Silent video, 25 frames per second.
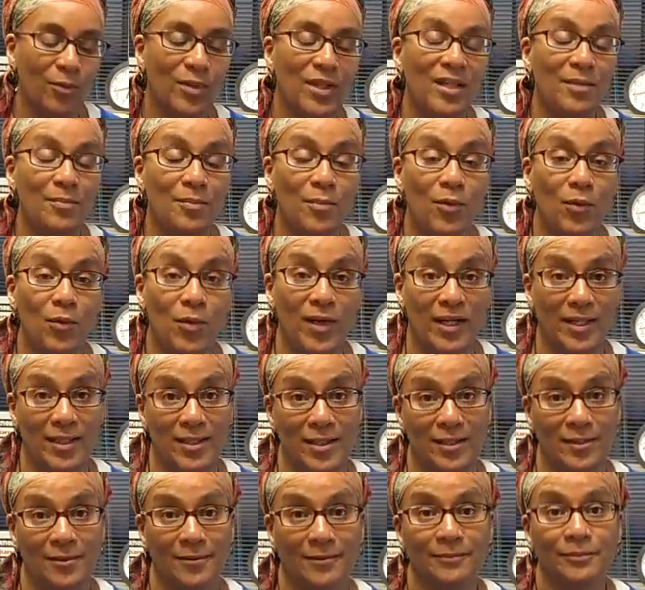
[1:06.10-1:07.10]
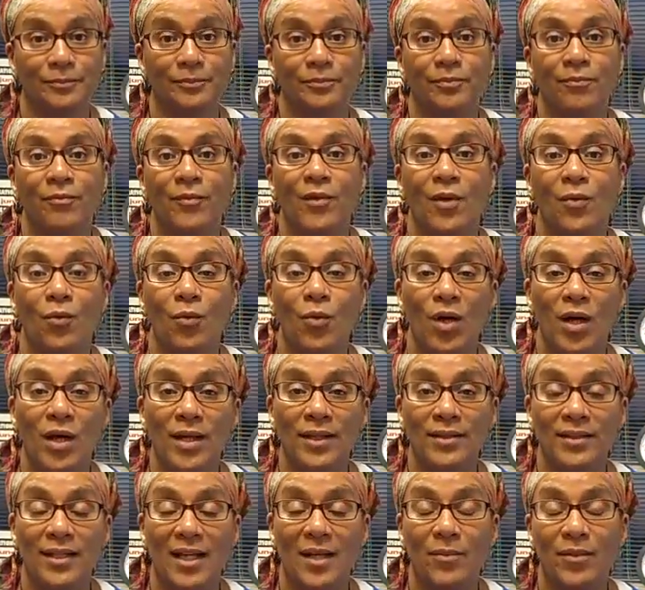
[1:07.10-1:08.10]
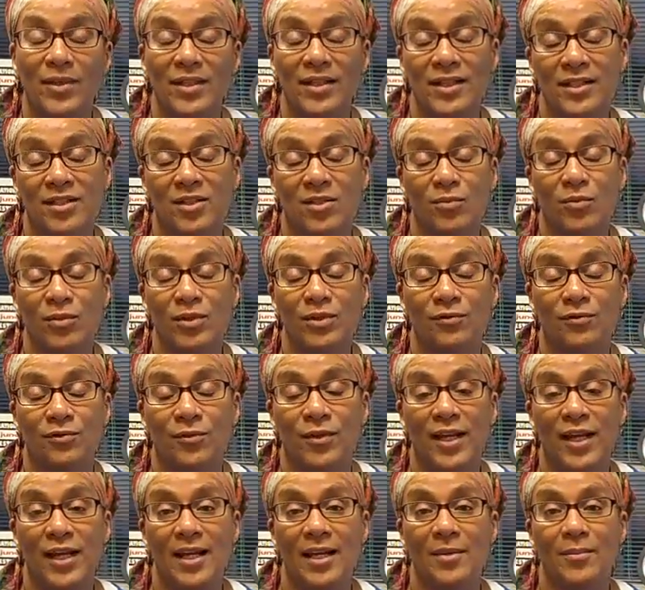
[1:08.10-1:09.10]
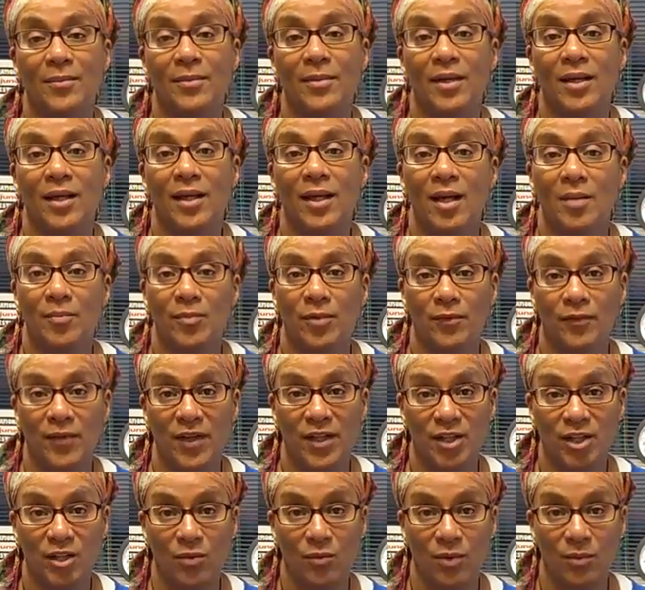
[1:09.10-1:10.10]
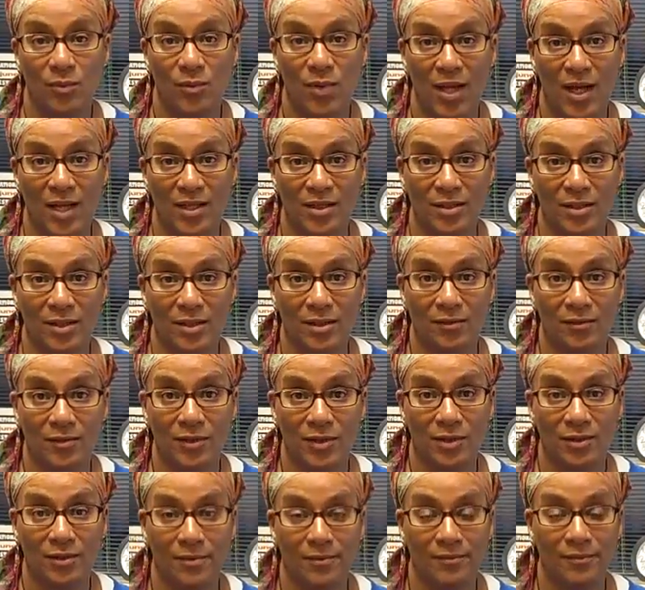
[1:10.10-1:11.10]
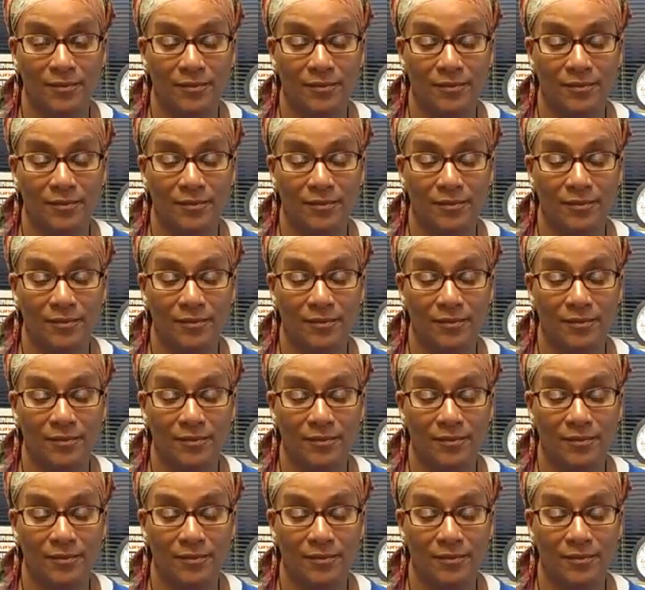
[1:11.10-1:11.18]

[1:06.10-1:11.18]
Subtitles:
3 points. One, that we need to reframe prevention with positives.